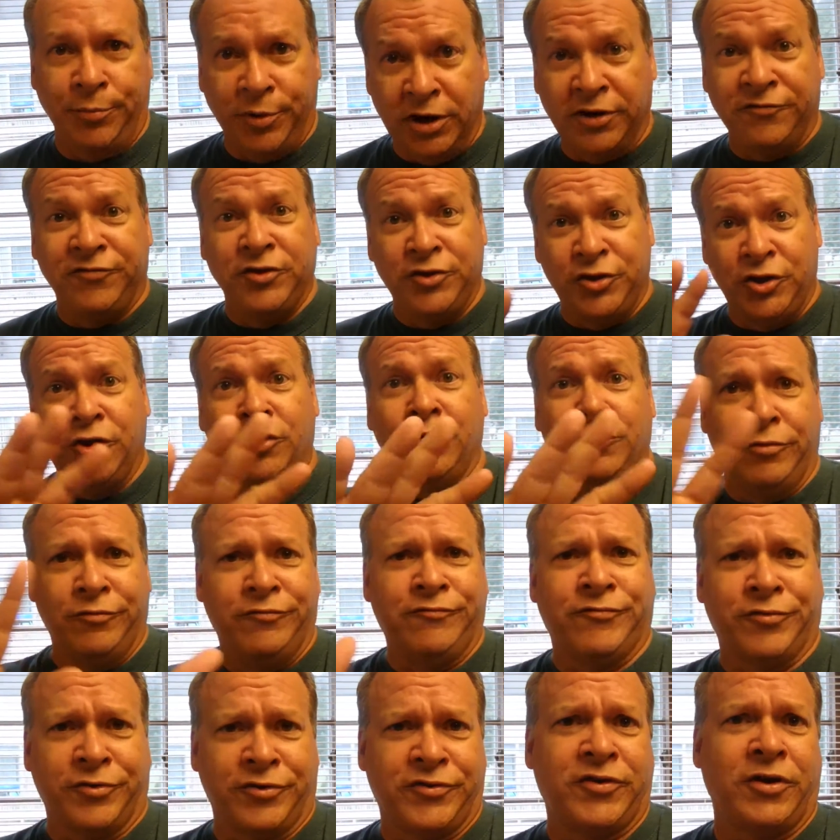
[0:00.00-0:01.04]
But if you do,
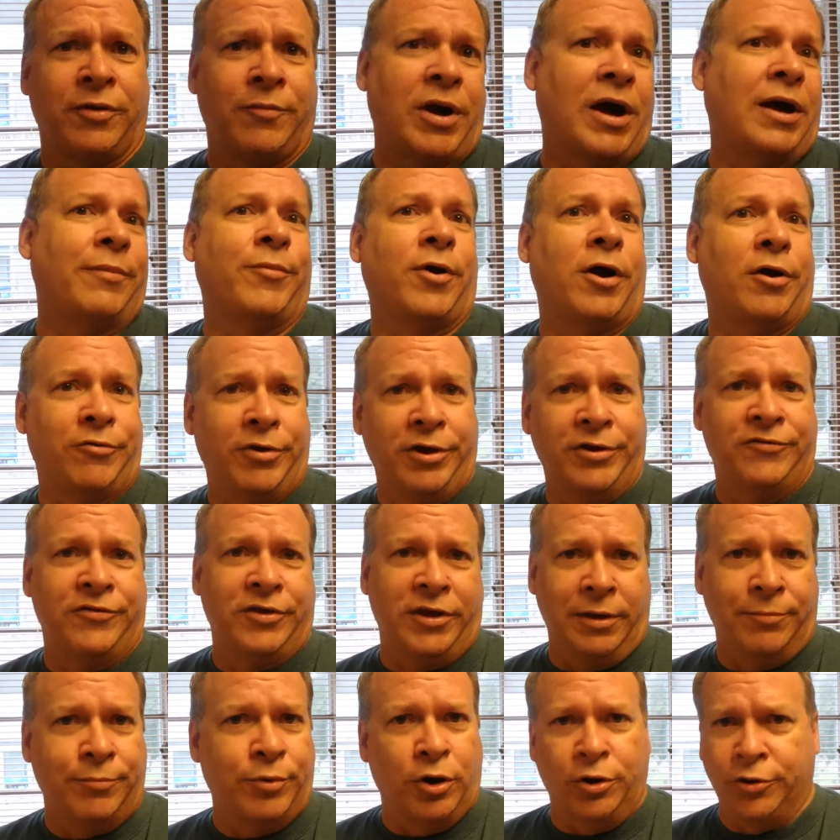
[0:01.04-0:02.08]
for some oddball reason,
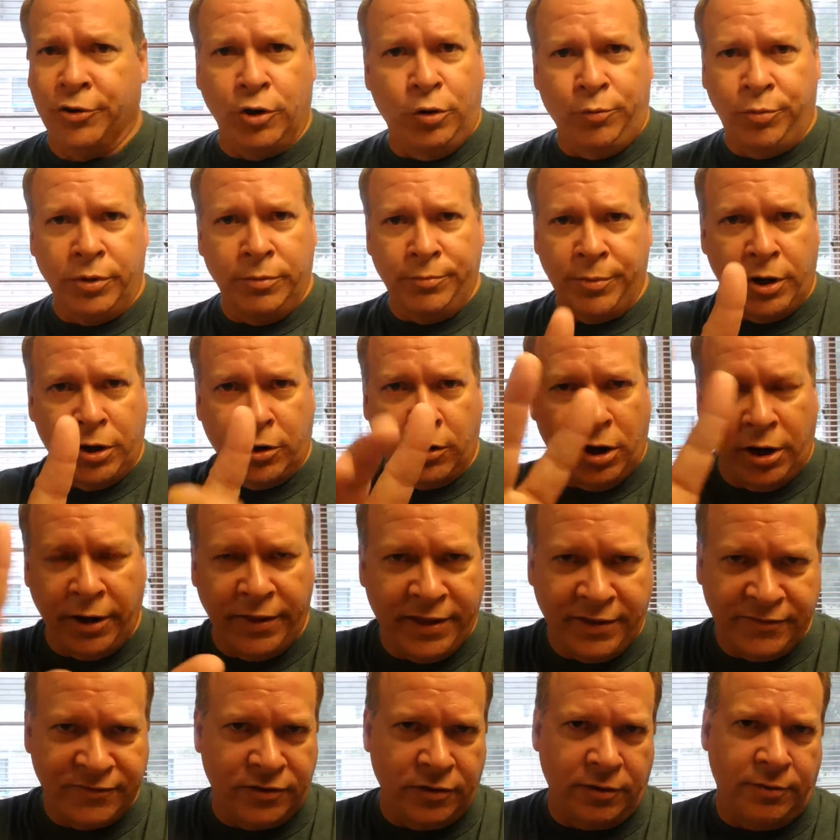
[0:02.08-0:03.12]
get burned, don't put butter on it.
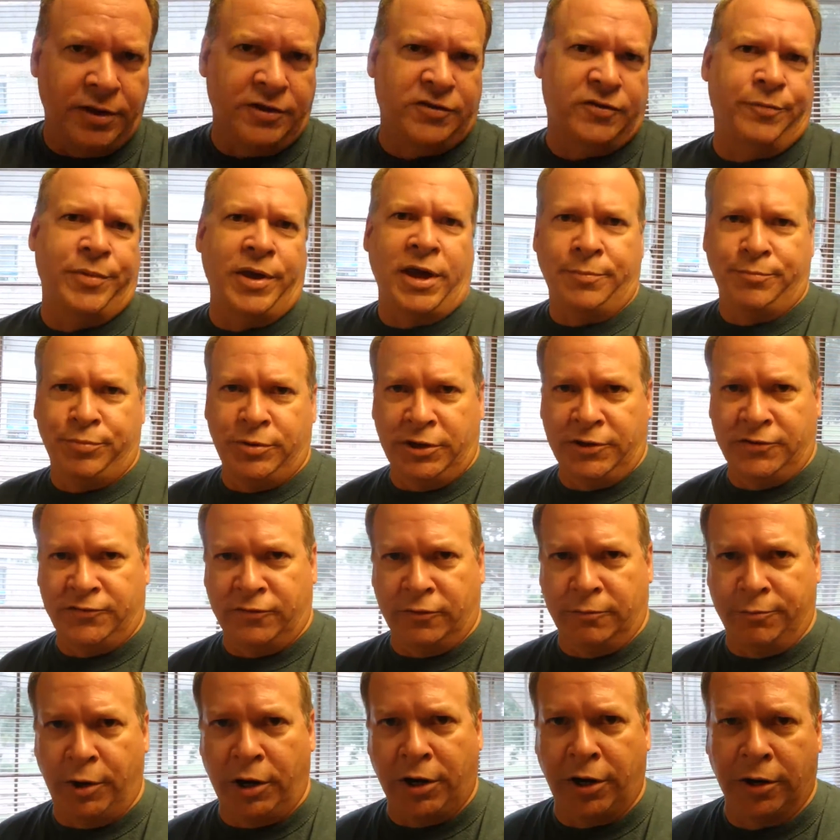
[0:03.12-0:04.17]
That's a bad place
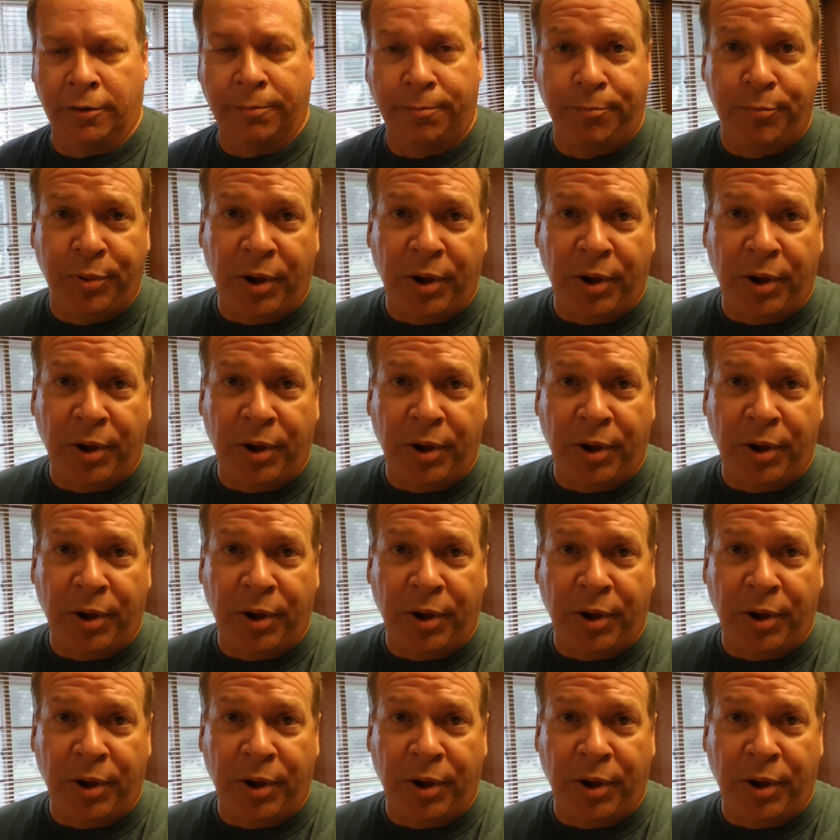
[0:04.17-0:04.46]
for butter.